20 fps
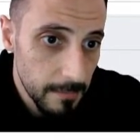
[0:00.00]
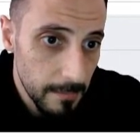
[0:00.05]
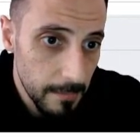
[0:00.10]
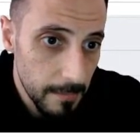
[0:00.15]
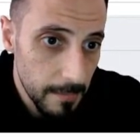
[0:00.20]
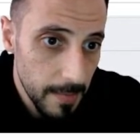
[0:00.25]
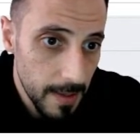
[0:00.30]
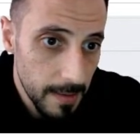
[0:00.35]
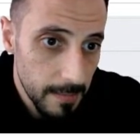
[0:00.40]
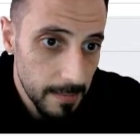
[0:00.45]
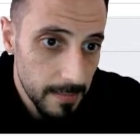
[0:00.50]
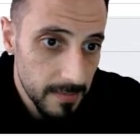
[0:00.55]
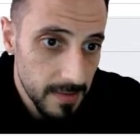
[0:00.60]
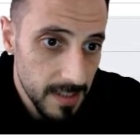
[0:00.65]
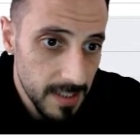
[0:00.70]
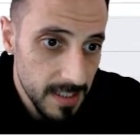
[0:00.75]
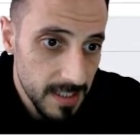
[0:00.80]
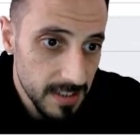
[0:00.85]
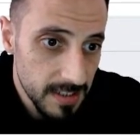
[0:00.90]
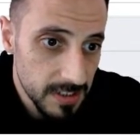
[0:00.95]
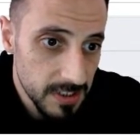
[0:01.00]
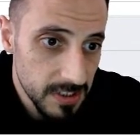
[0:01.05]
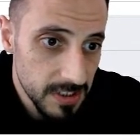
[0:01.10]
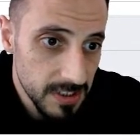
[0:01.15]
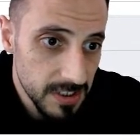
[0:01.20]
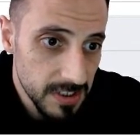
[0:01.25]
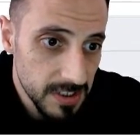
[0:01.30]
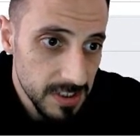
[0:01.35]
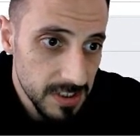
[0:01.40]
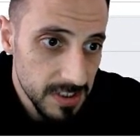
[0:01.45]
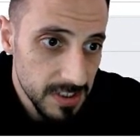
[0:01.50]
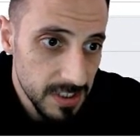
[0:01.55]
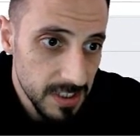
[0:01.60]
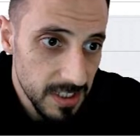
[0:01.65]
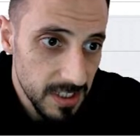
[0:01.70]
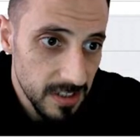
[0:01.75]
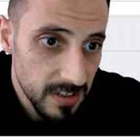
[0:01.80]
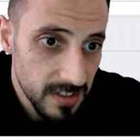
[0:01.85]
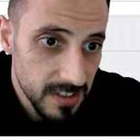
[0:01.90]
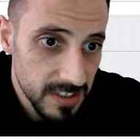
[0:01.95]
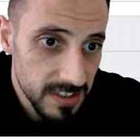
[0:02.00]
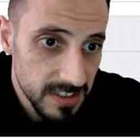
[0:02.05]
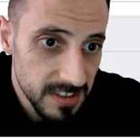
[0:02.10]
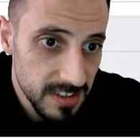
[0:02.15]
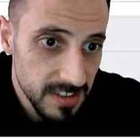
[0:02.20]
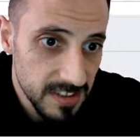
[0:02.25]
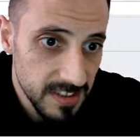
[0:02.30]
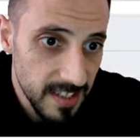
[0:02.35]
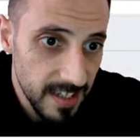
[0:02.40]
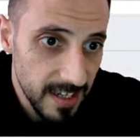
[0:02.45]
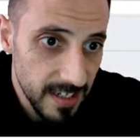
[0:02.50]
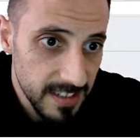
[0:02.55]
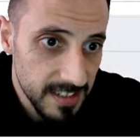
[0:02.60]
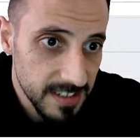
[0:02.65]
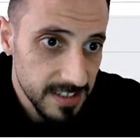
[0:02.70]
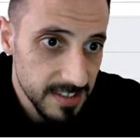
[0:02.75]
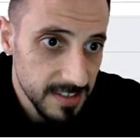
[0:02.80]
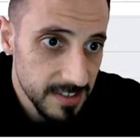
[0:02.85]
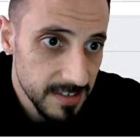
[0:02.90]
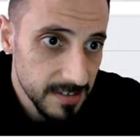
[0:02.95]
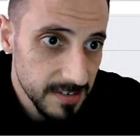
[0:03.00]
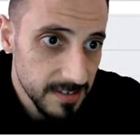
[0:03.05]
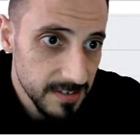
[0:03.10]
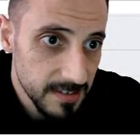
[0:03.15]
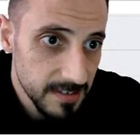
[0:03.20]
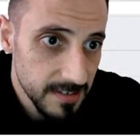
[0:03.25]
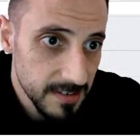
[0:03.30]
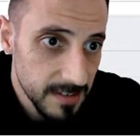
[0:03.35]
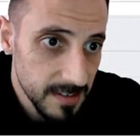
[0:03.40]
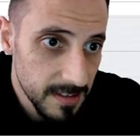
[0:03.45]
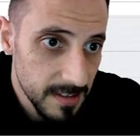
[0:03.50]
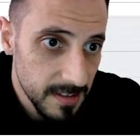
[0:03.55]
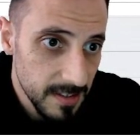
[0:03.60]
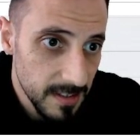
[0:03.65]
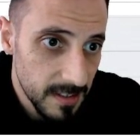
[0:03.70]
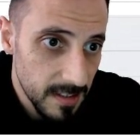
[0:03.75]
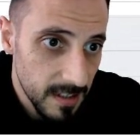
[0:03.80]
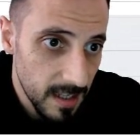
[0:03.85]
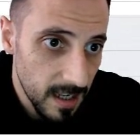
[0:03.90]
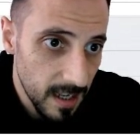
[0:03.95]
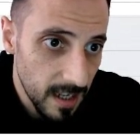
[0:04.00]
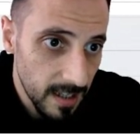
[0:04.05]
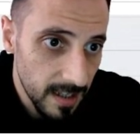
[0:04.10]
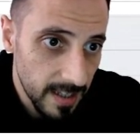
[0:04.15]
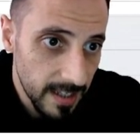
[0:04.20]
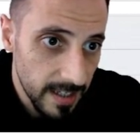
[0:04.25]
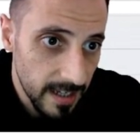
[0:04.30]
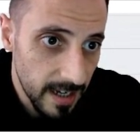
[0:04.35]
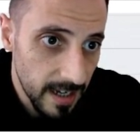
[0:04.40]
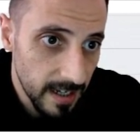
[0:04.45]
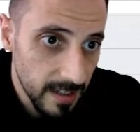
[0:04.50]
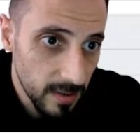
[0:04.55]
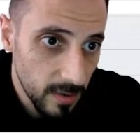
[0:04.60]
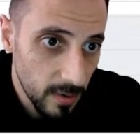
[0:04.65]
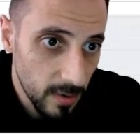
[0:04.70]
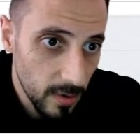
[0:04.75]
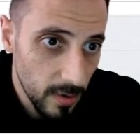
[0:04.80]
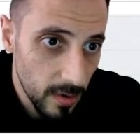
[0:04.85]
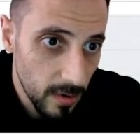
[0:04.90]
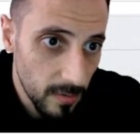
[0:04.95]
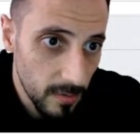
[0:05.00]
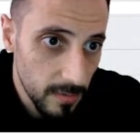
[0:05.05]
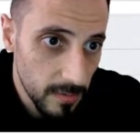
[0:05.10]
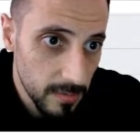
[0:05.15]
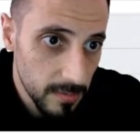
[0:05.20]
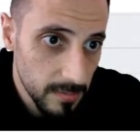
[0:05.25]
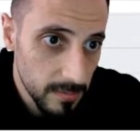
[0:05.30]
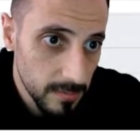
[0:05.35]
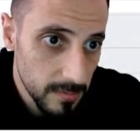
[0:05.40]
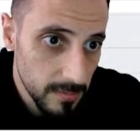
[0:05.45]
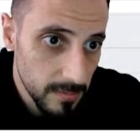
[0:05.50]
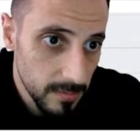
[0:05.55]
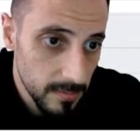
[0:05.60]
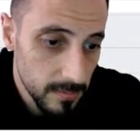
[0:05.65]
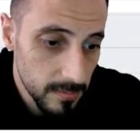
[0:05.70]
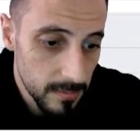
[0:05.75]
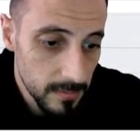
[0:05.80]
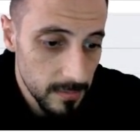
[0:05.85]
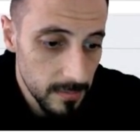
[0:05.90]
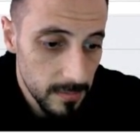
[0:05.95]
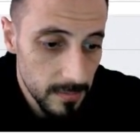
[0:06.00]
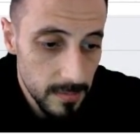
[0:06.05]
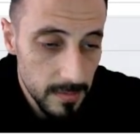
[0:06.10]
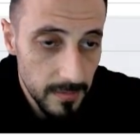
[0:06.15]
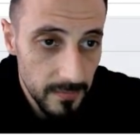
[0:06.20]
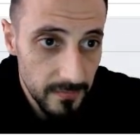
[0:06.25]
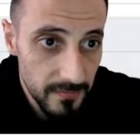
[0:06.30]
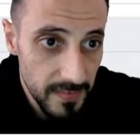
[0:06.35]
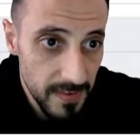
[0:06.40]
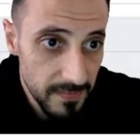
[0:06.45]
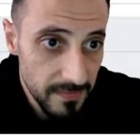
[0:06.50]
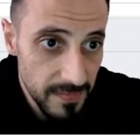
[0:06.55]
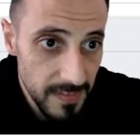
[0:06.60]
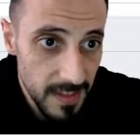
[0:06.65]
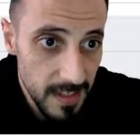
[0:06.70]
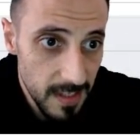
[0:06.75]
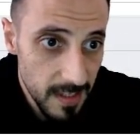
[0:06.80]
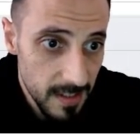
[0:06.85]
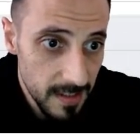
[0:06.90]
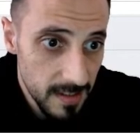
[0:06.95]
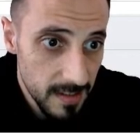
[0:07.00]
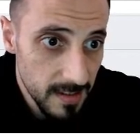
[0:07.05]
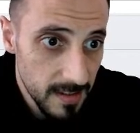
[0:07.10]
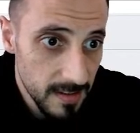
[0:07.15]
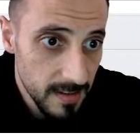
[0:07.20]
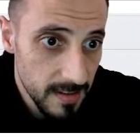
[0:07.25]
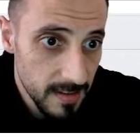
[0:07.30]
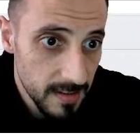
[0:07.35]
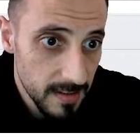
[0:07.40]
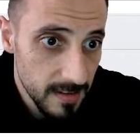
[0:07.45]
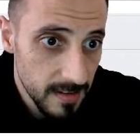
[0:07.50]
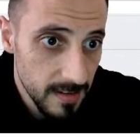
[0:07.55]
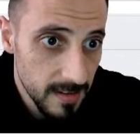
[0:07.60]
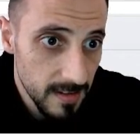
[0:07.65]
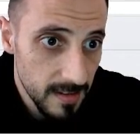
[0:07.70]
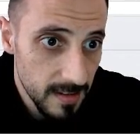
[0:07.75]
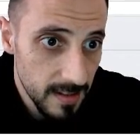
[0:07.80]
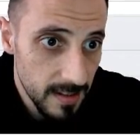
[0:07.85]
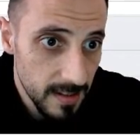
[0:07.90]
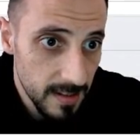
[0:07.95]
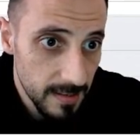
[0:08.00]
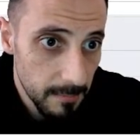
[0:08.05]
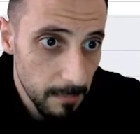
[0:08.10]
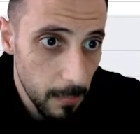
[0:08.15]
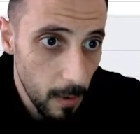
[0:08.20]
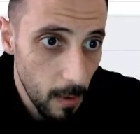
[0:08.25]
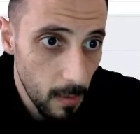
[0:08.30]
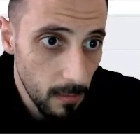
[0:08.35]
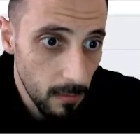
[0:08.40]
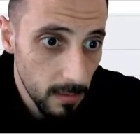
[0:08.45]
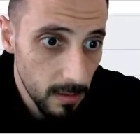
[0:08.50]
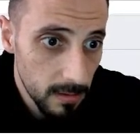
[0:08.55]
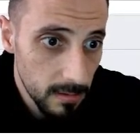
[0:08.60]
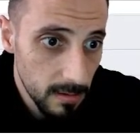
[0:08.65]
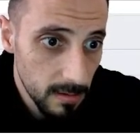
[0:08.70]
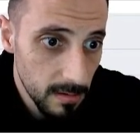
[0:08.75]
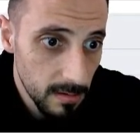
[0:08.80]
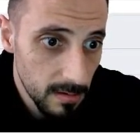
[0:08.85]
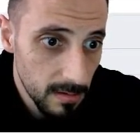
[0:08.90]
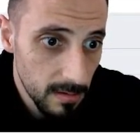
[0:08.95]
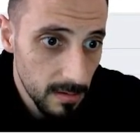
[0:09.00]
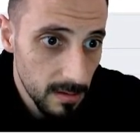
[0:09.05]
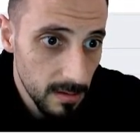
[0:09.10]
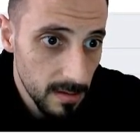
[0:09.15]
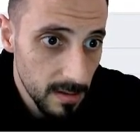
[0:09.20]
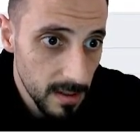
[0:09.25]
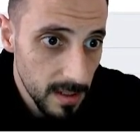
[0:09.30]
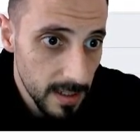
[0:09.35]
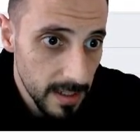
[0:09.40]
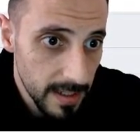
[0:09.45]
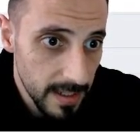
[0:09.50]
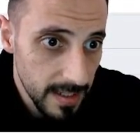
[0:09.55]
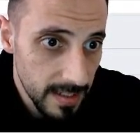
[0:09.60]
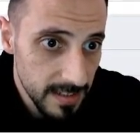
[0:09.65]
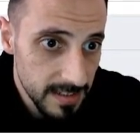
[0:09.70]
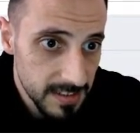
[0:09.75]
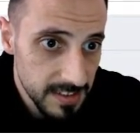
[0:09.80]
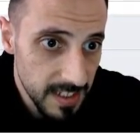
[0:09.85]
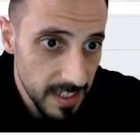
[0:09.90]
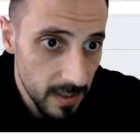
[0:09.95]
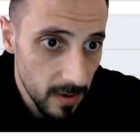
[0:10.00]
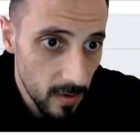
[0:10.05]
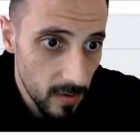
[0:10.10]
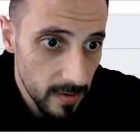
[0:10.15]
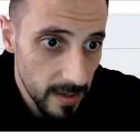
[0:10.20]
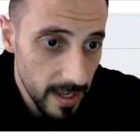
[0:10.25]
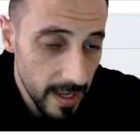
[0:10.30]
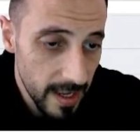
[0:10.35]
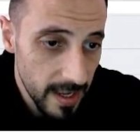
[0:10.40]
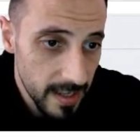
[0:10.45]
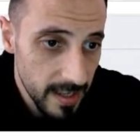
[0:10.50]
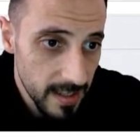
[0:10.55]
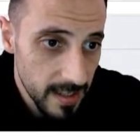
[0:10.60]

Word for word: maybe we can just increase the text like I don't know 50 bold say okay